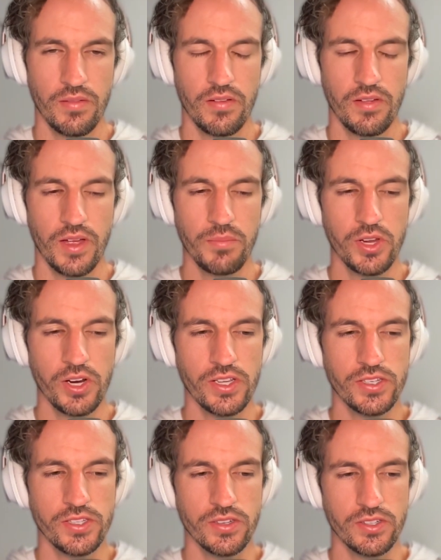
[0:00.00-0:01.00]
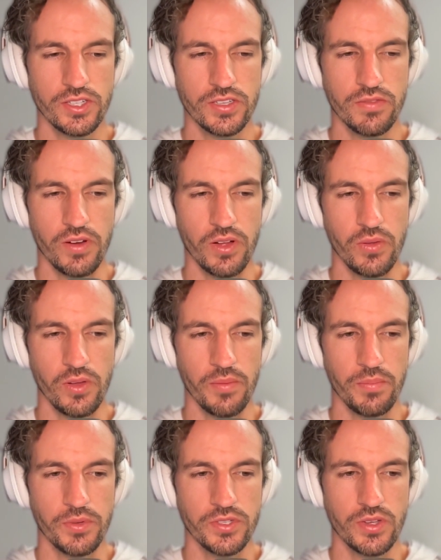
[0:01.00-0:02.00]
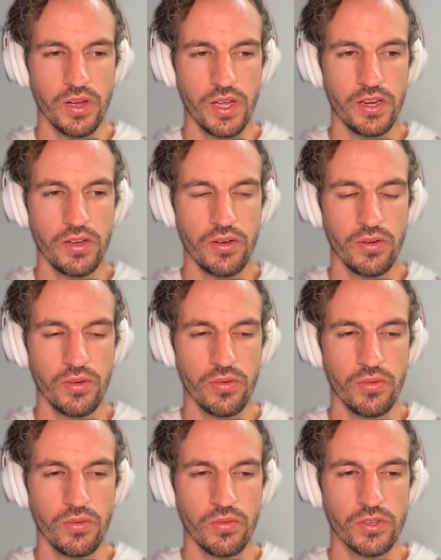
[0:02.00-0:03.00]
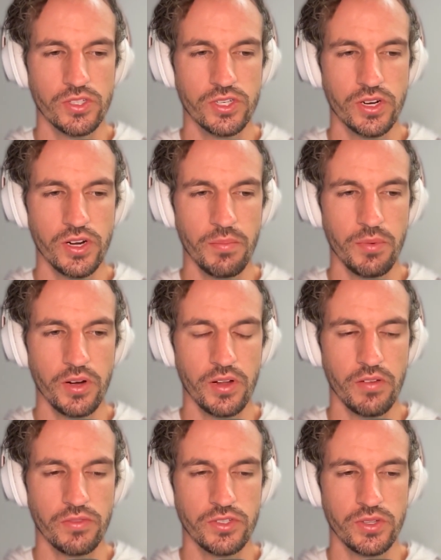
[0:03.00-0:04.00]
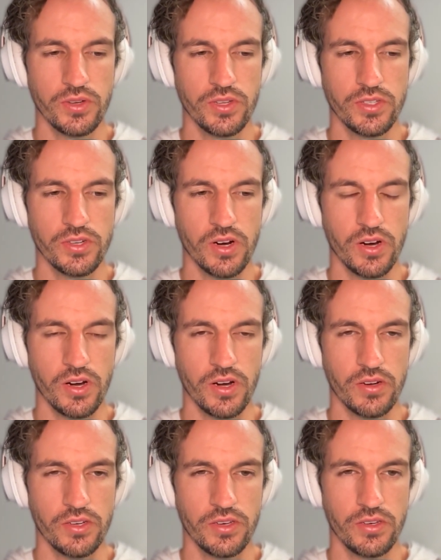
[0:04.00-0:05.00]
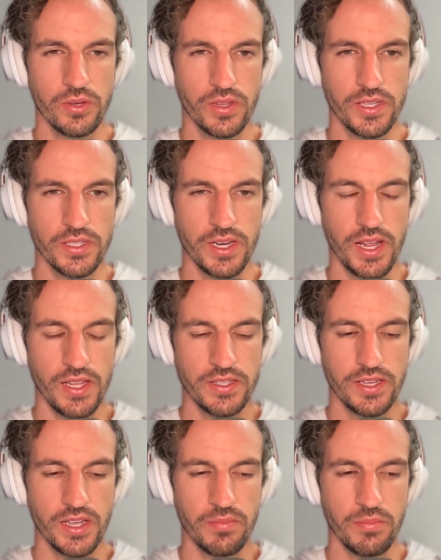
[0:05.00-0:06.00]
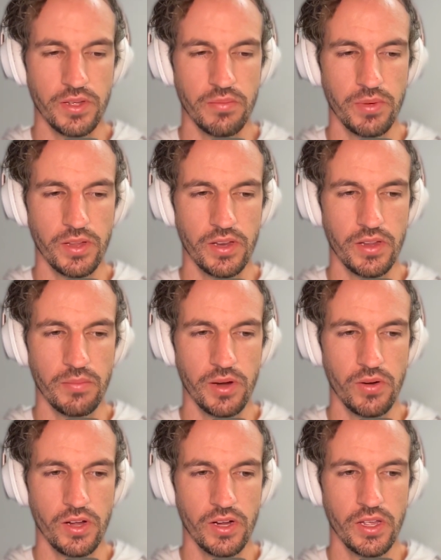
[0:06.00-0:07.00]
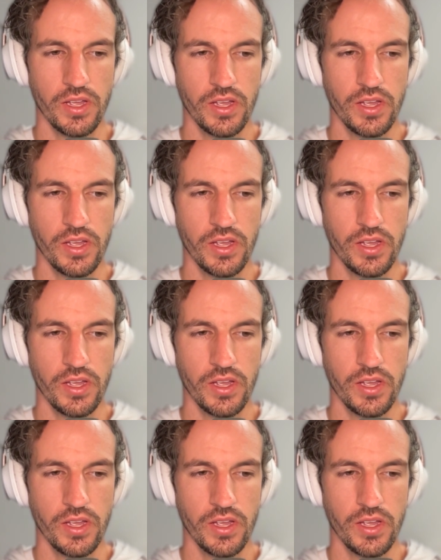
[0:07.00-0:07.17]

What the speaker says: I'm curious, just to follow up. So I know a certain number of students are doing this in headset, but am I wrong?